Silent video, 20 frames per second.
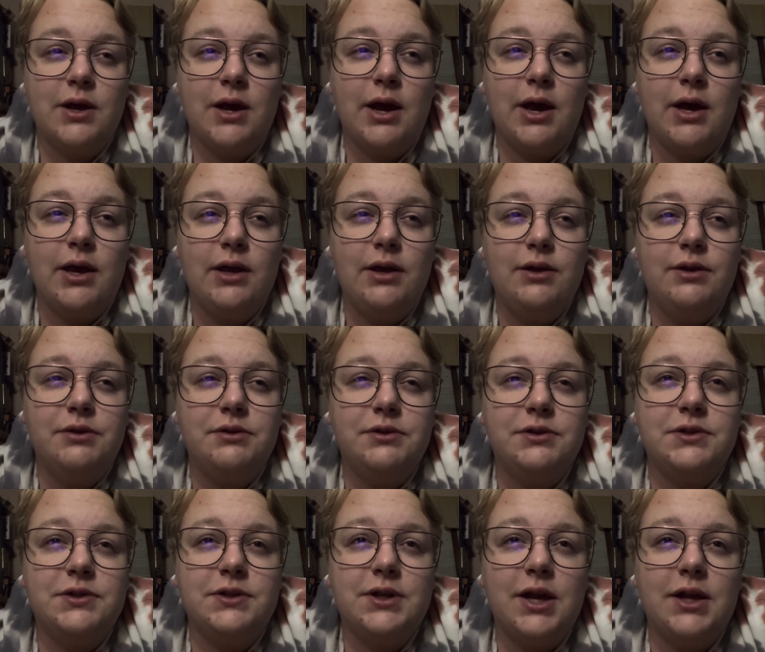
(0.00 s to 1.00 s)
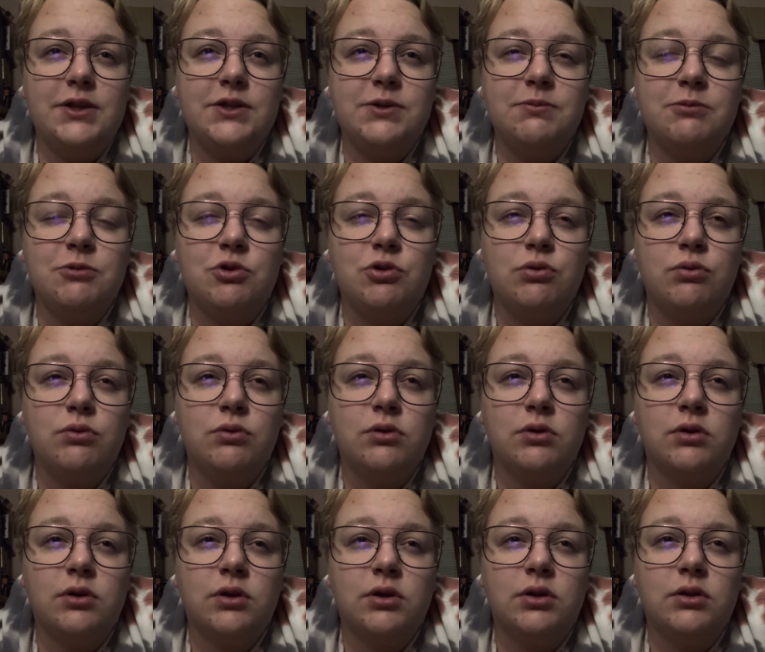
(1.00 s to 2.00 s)
Uh, it's got some
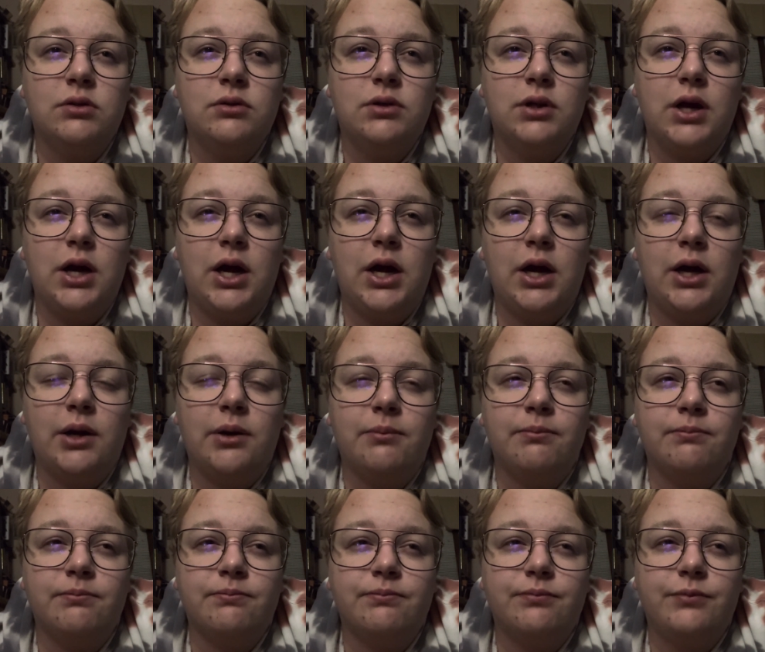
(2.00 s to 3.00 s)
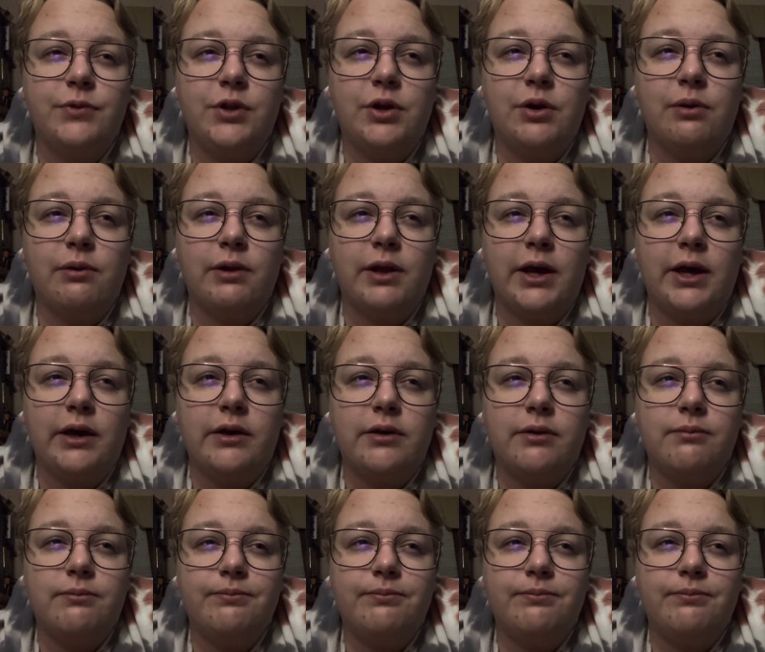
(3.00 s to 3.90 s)
cool, um, you know, like